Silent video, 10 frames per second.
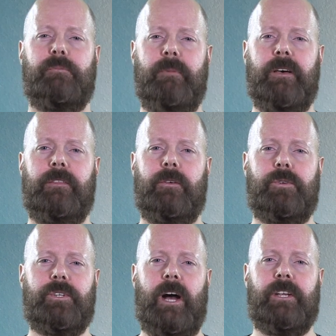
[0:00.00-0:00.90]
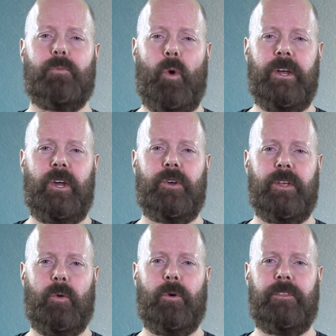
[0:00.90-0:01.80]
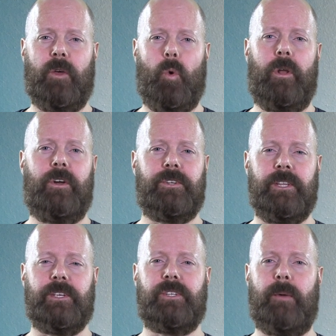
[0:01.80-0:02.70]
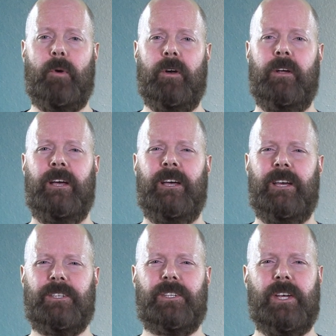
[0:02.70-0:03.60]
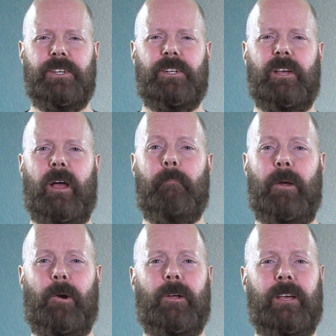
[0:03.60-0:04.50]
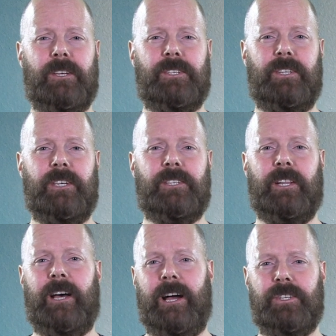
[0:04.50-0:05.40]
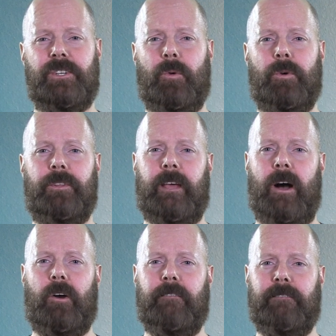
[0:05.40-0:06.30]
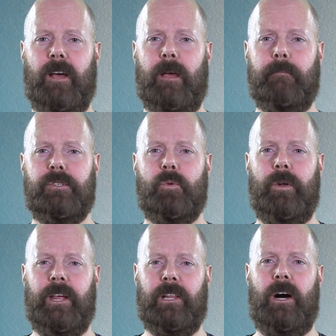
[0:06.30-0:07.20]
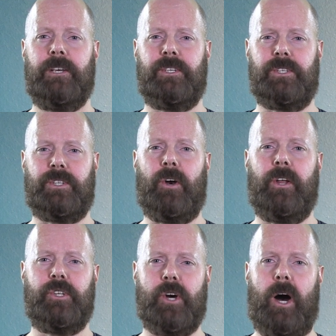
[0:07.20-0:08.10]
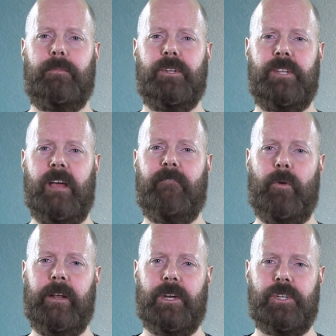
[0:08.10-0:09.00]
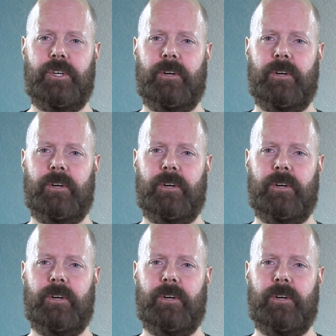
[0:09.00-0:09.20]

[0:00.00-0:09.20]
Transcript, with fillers: Smith, who signed a one-year deal with the Oilers in the summer, is essentially mirroring his season last year with the Calgary Flames when he lost his starting job to Dave Rittich.